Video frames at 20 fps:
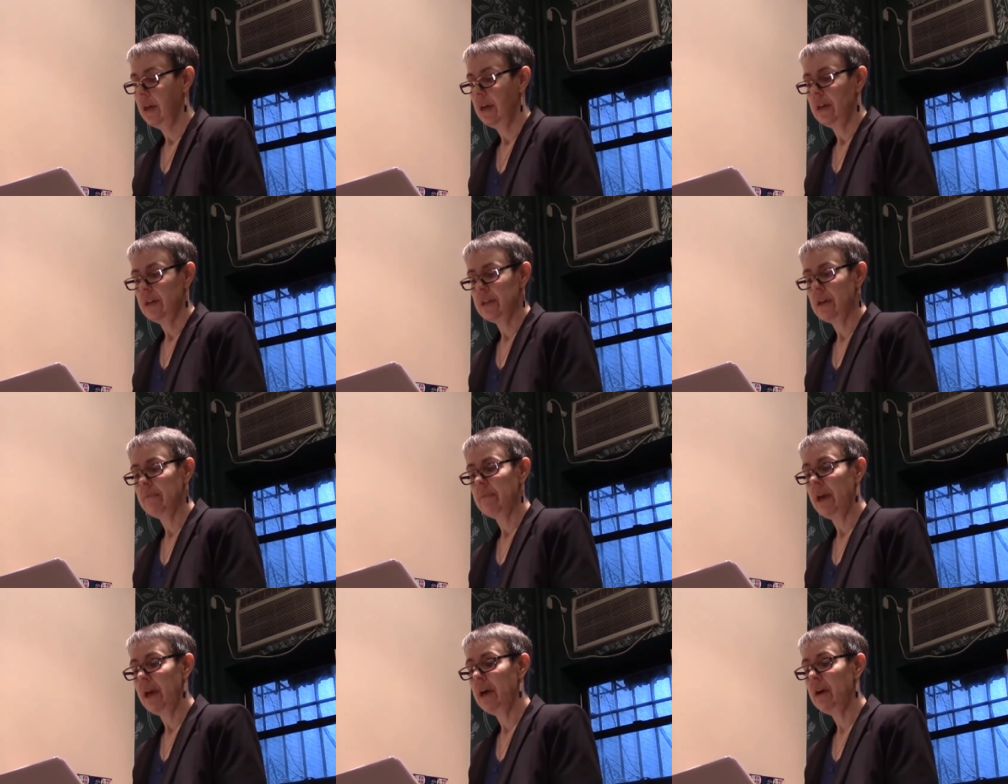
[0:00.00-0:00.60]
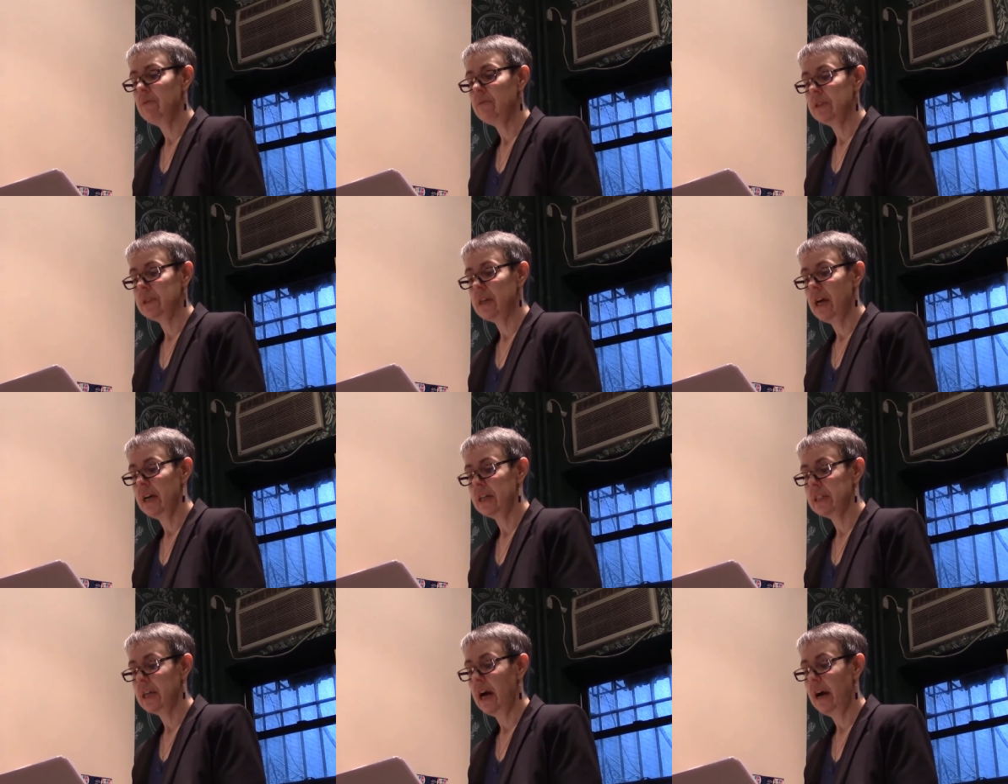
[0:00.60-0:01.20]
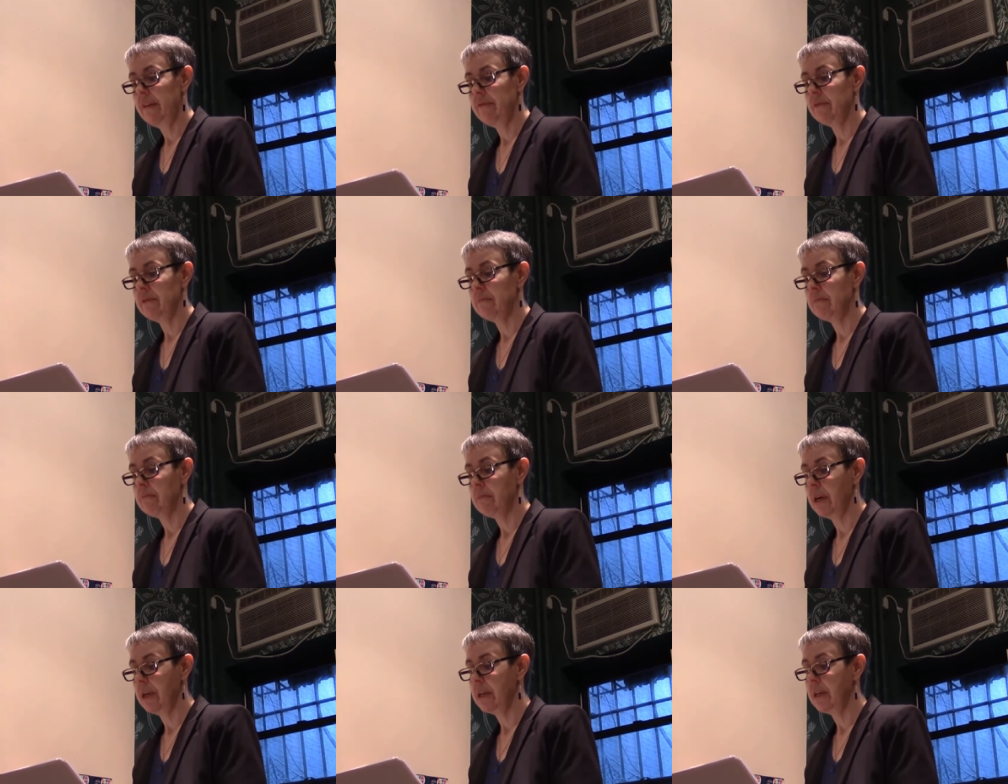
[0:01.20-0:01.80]
Some air was knocked out of him,
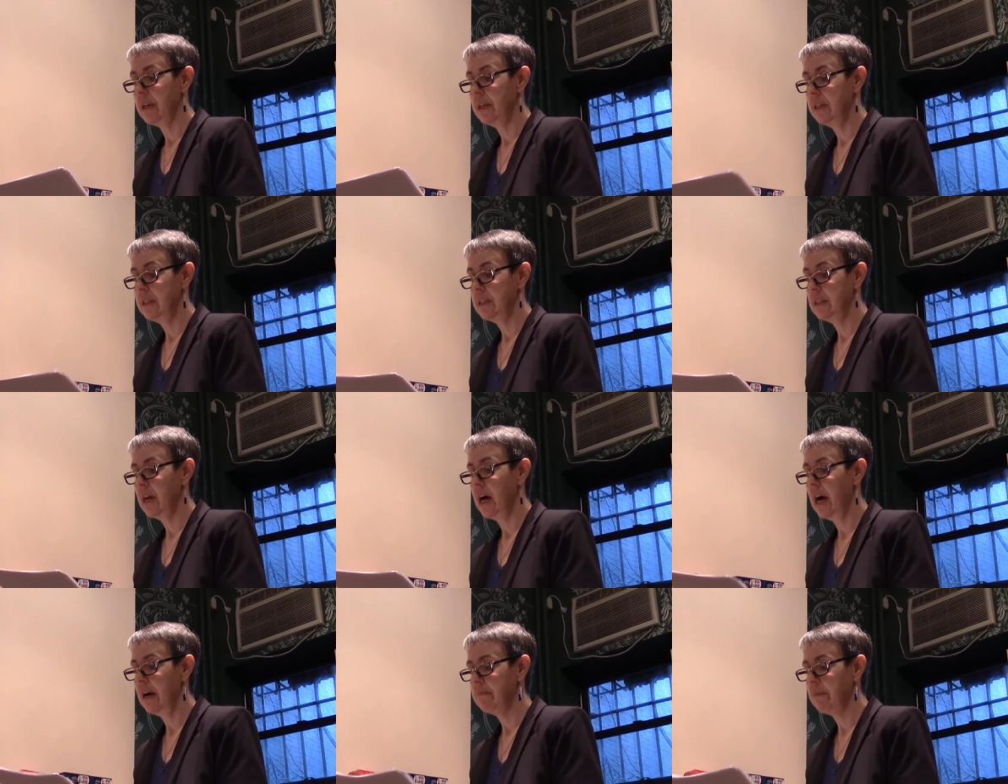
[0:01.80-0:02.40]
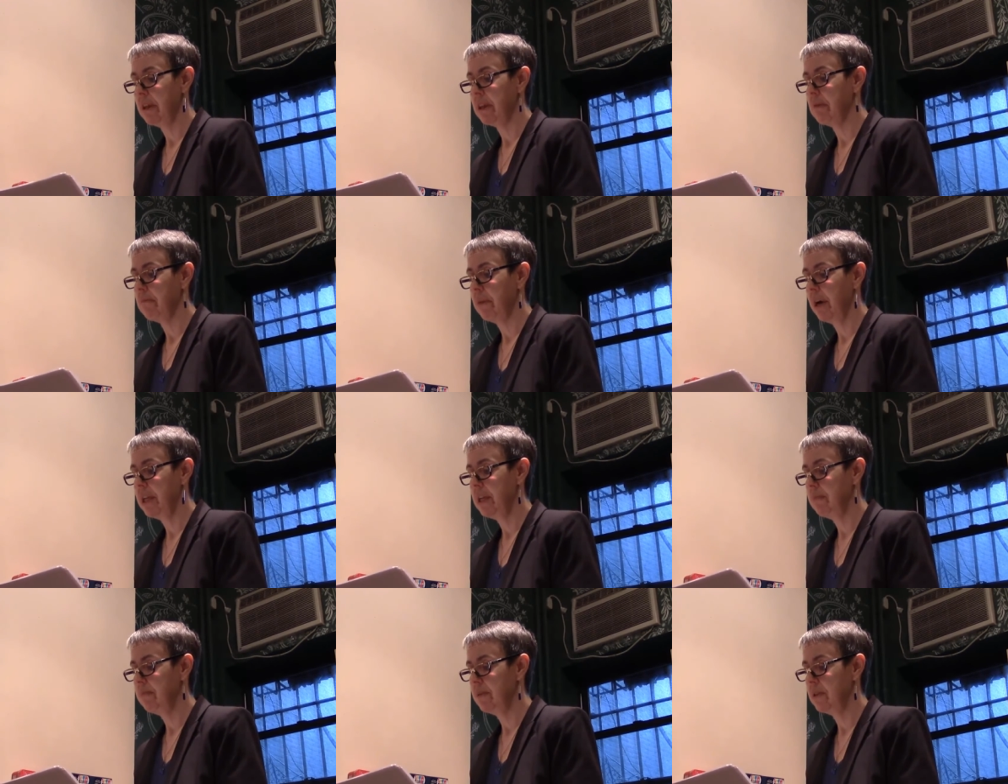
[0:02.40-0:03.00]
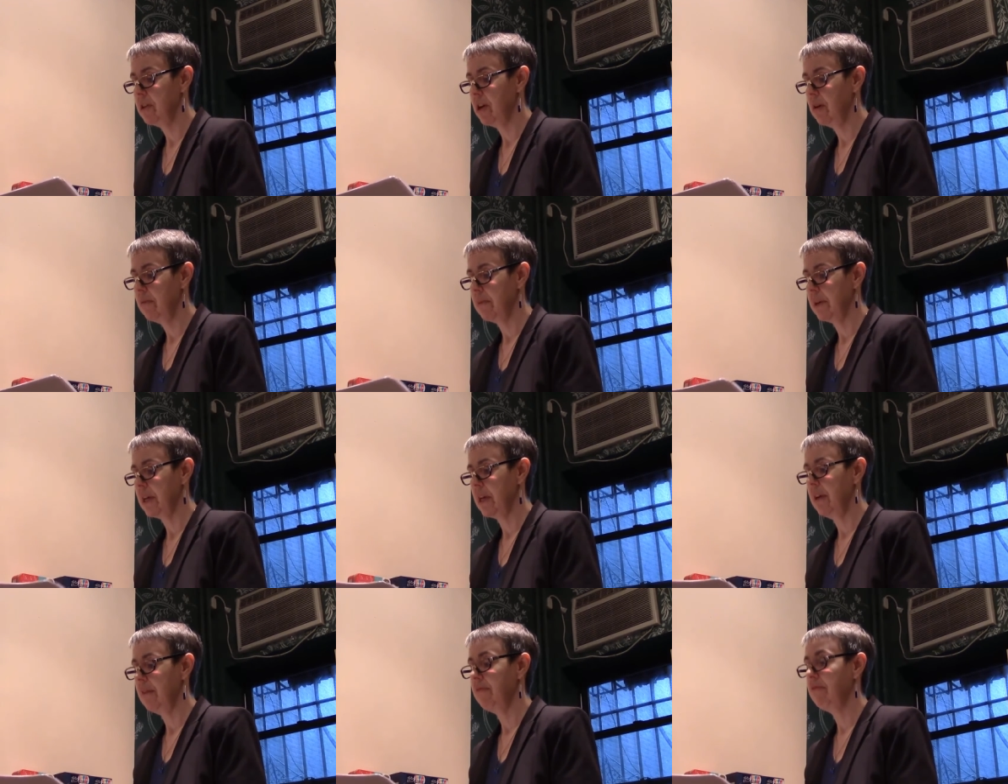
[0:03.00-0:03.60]
but his time on the mighty
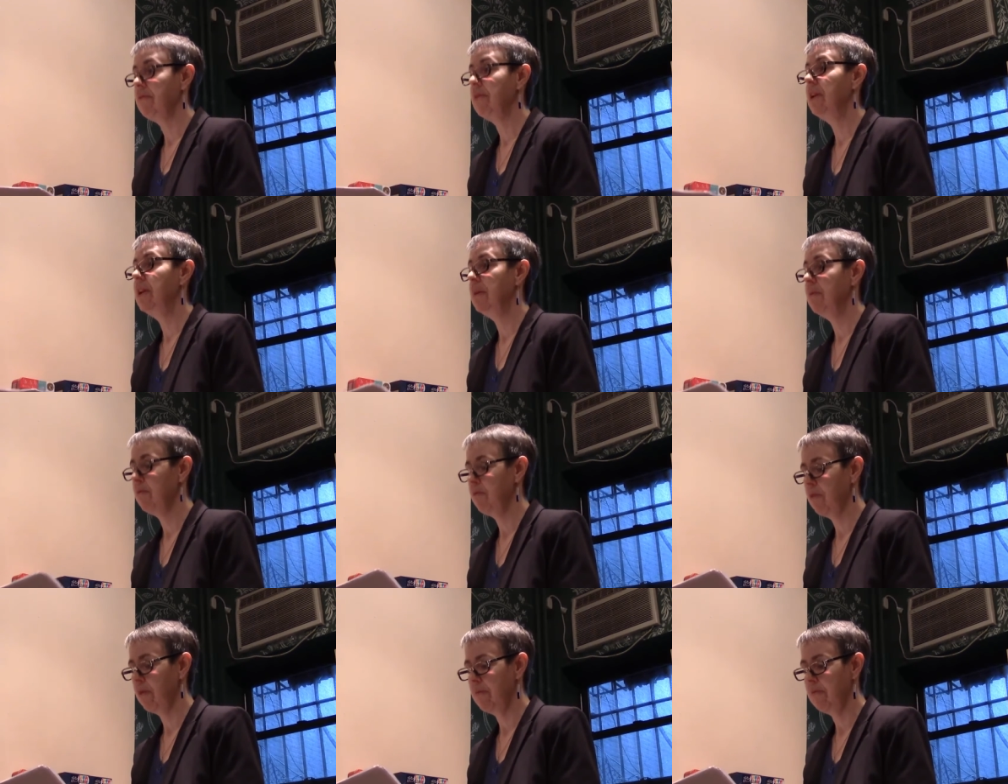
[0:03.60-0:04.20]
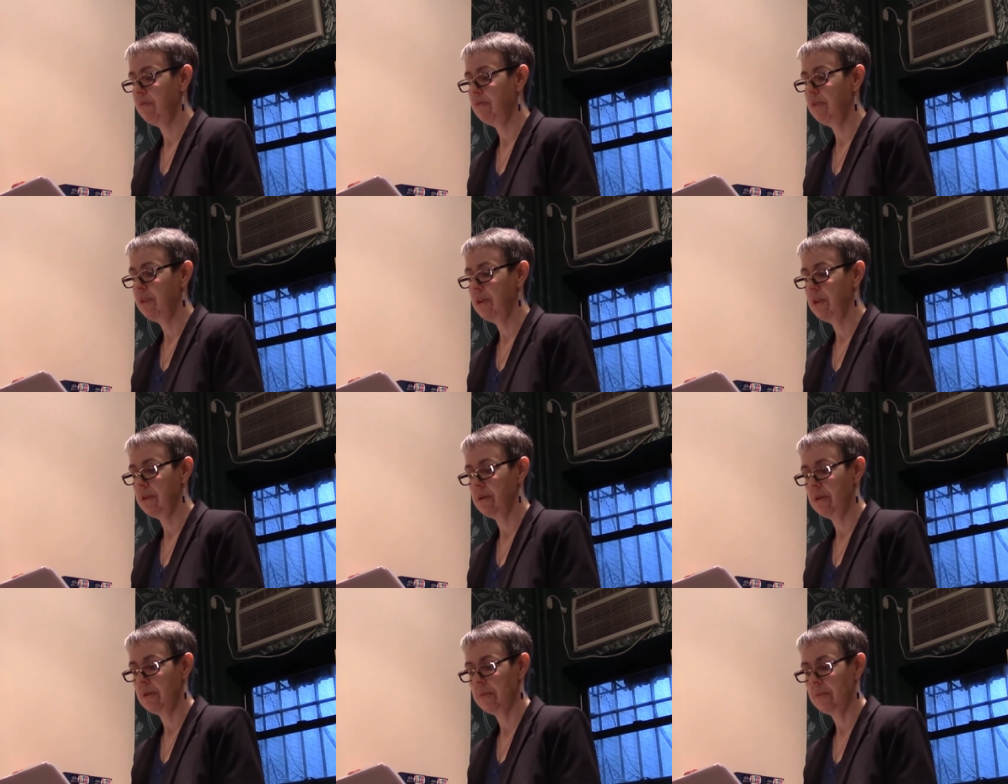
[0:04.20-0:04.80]
Potomac had freed him from fear.